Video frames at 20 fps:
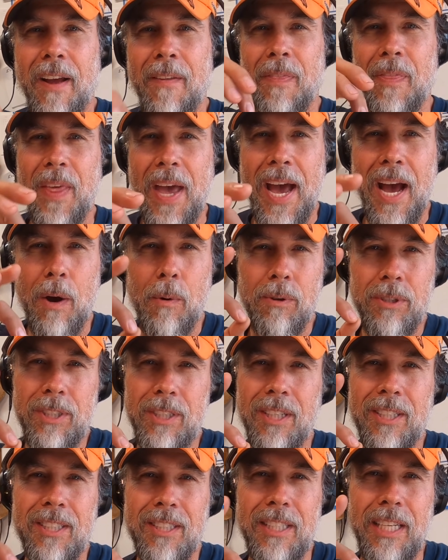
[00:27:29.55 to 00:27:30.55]
And that
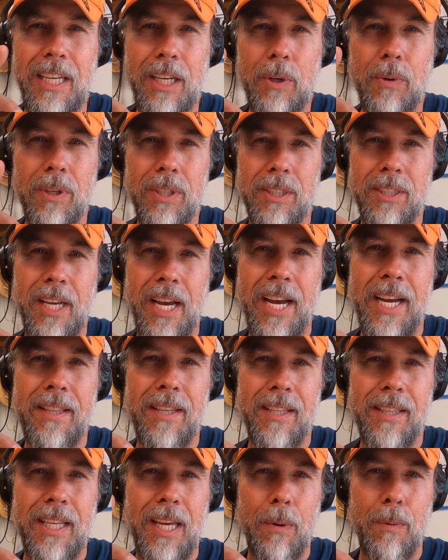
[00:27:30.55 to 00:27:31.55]
was the secret
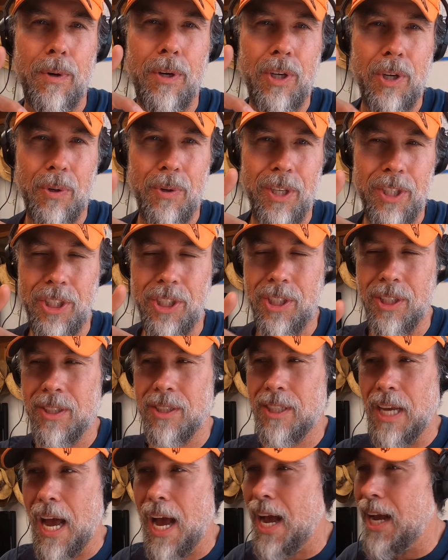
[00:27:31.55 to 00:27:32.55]
sign that they were
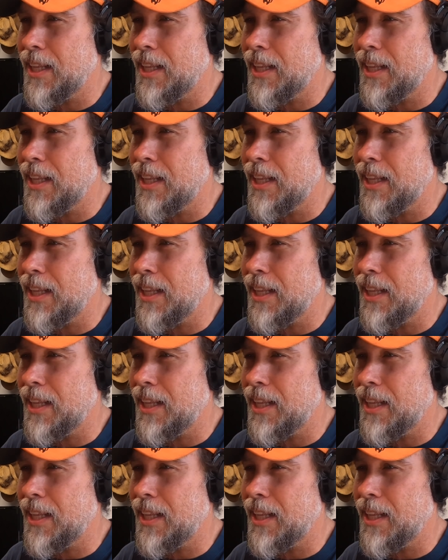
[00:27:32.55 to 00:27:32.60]
Christians.